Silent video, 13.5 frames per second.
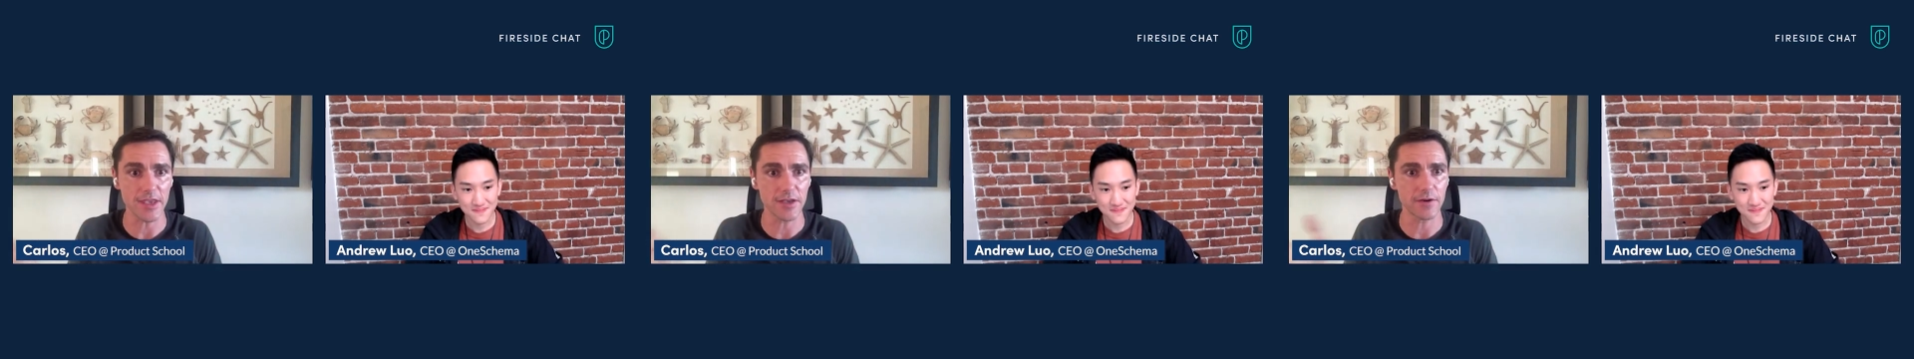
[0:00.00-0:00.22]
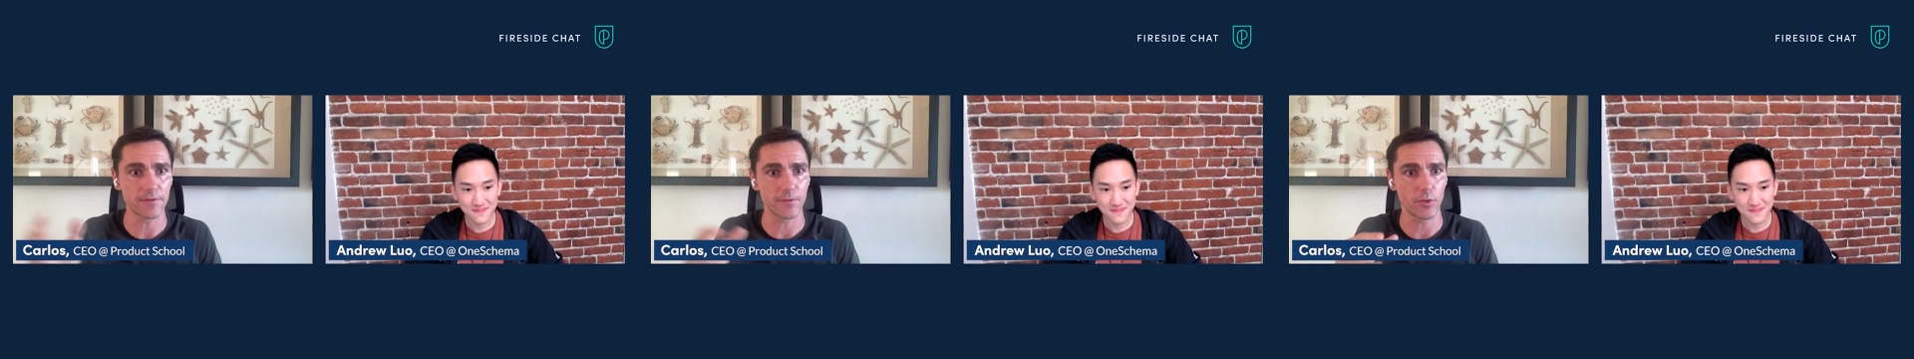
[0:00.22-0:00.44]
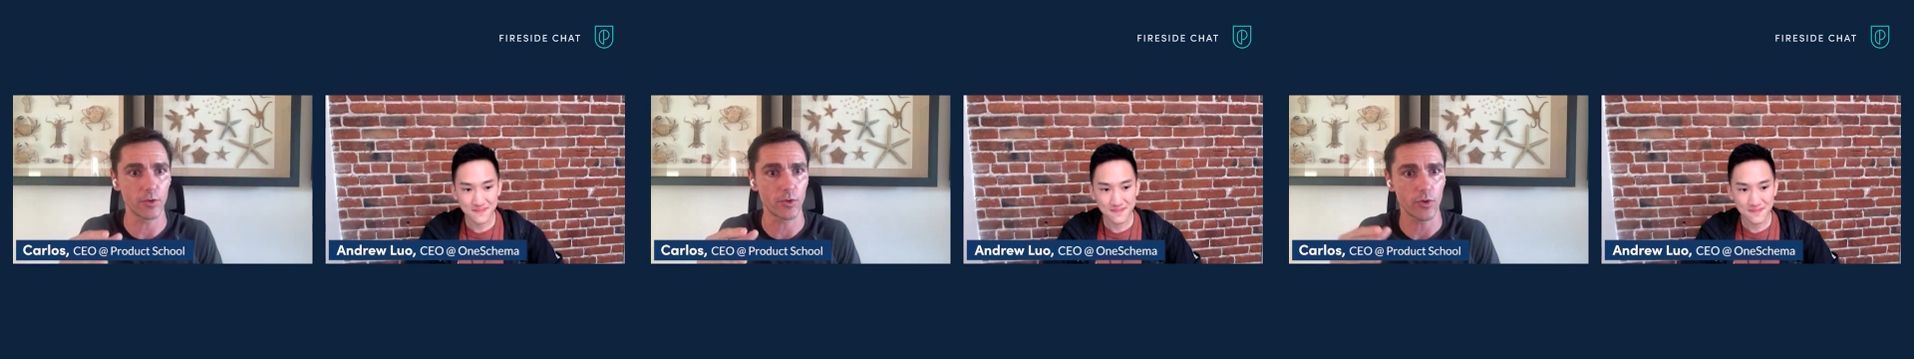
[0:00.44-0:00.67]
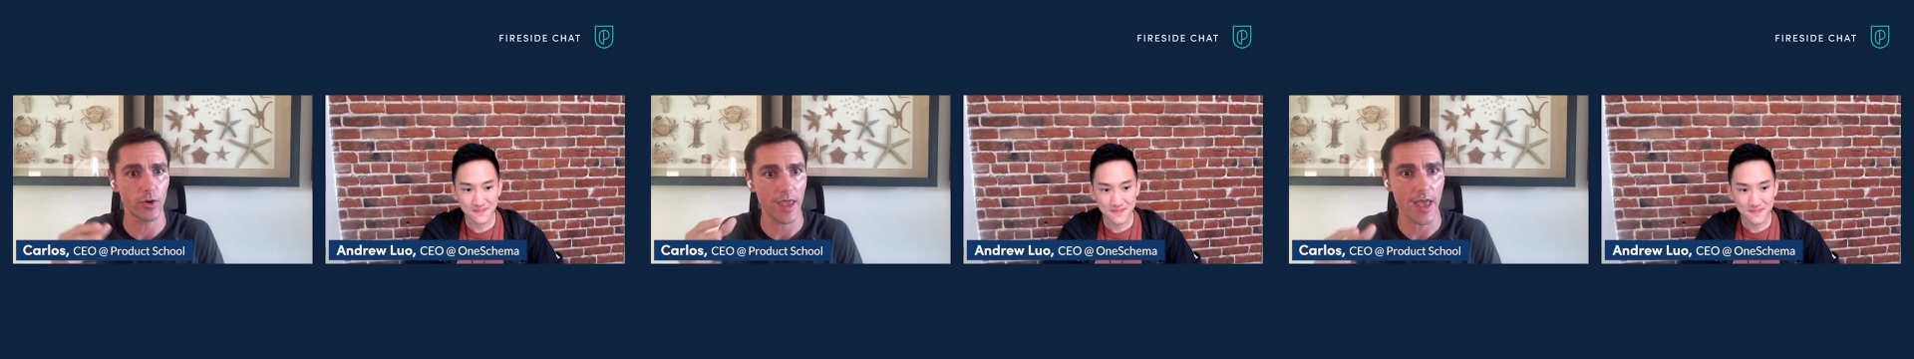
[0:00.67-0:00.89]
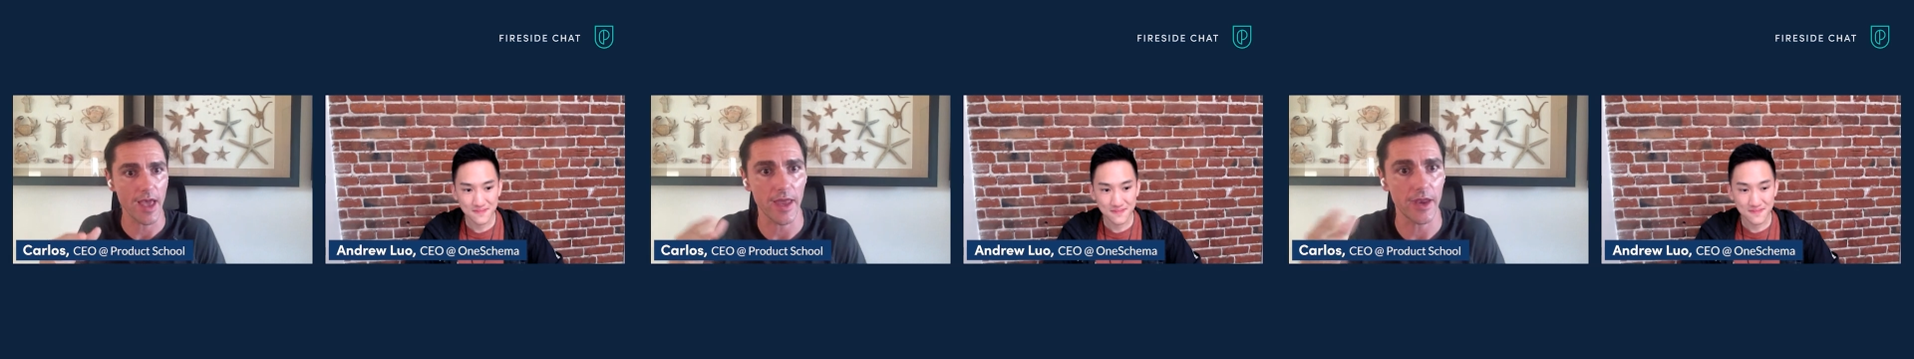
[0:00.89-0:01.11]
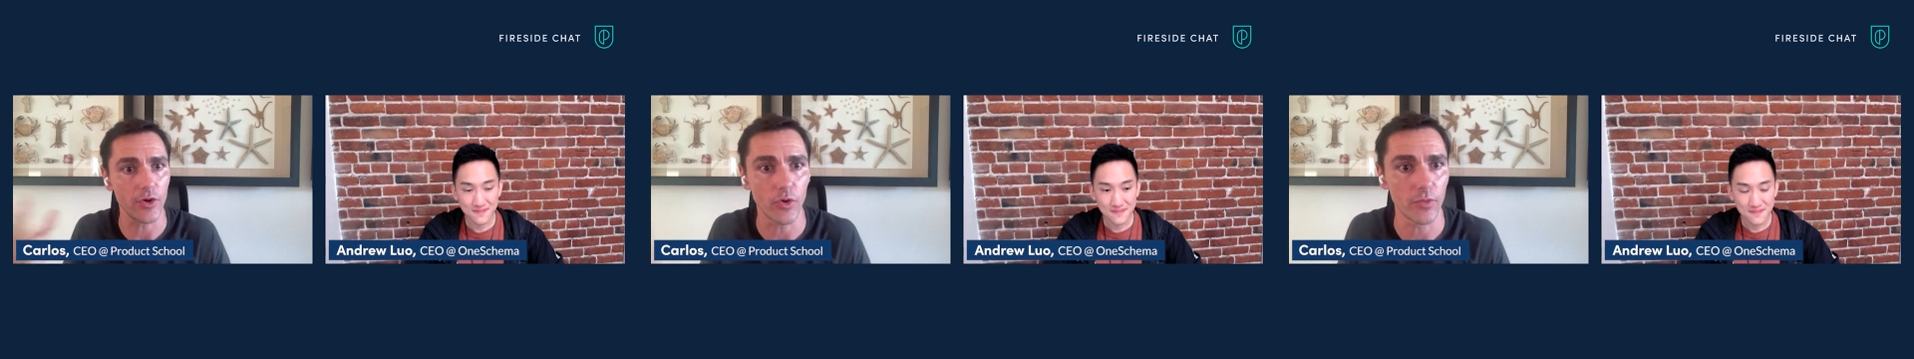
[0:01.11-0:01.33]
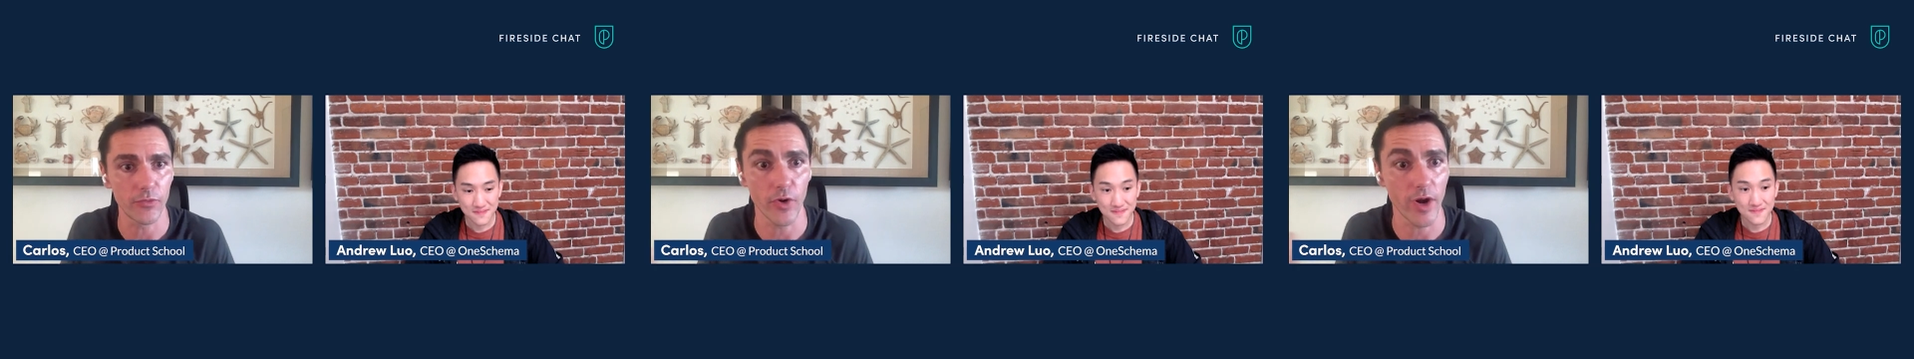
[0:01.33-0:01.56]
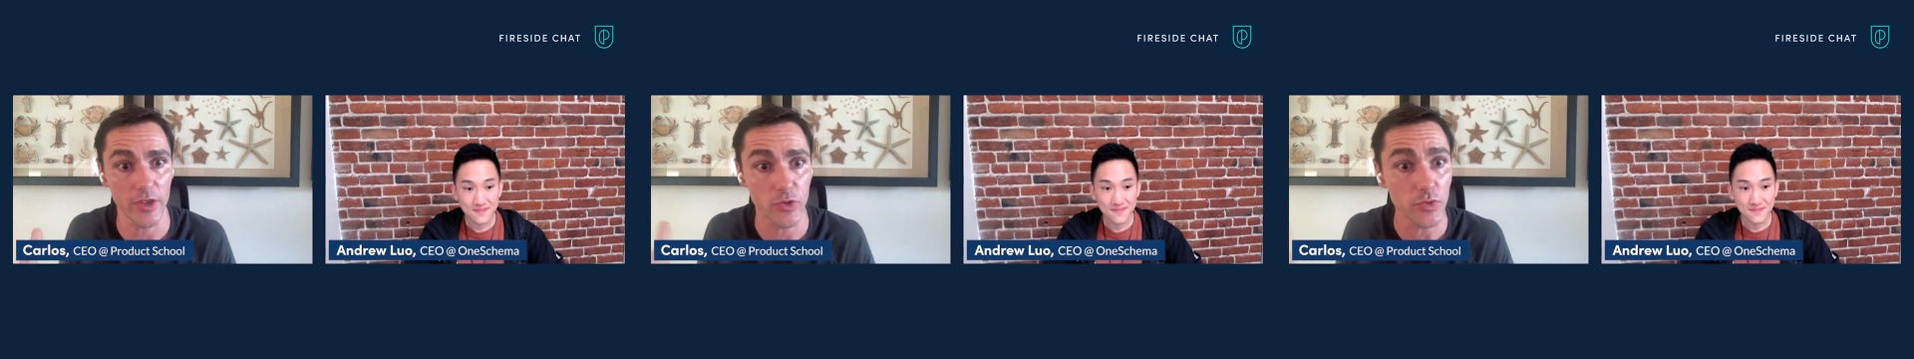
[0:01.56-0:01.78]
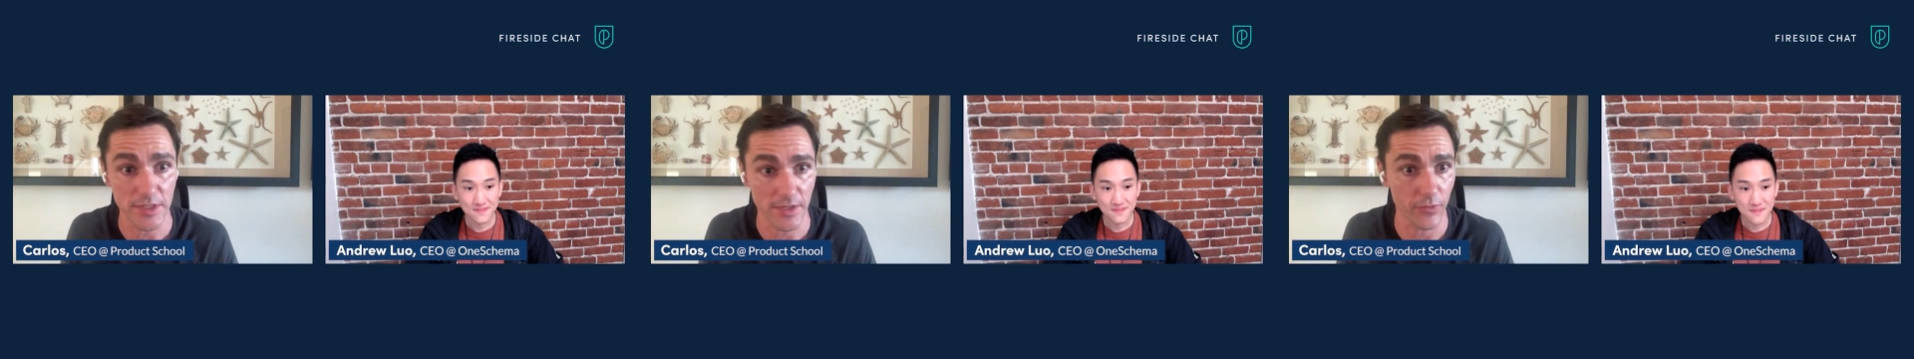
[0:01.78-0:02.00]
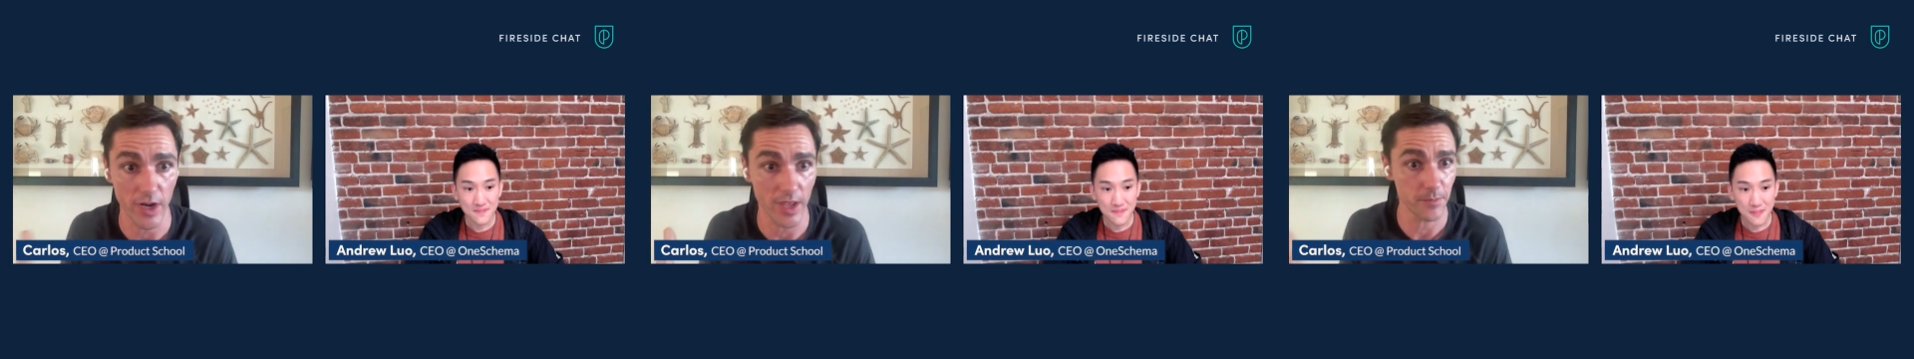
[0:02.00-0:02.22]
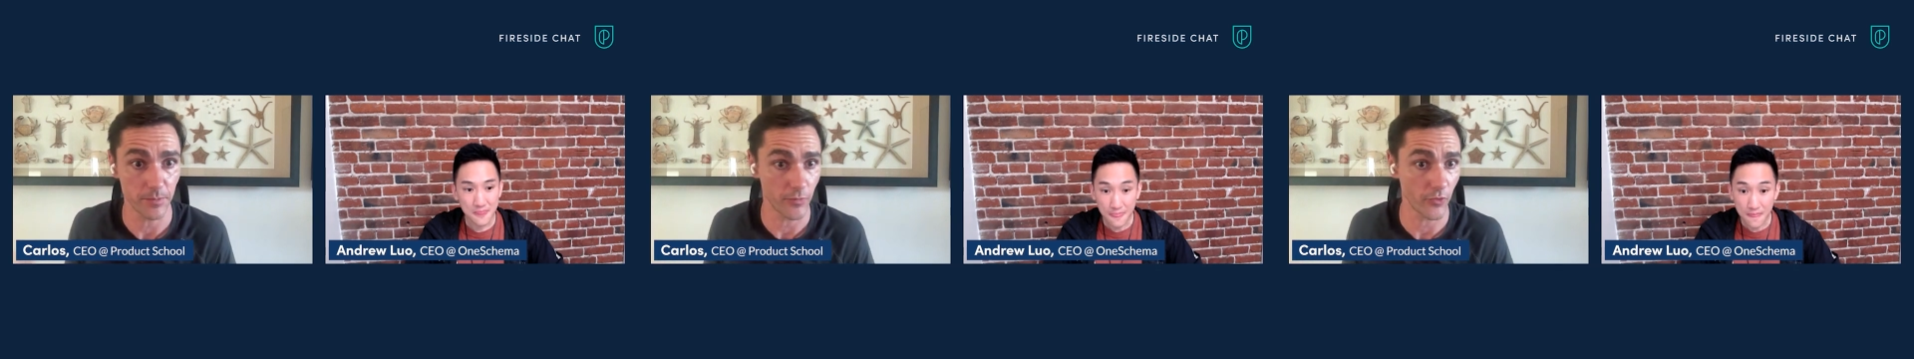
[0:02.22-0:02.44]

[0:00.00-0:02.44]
Speaker 1: layer for an, for a user for a